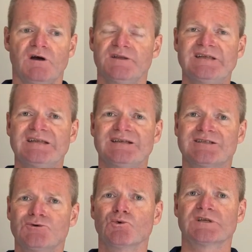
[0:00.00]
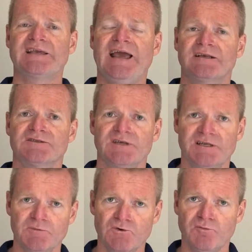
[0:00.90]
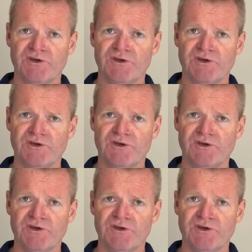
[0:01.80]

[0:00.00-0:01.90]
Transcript: I didn't talk to guests anymore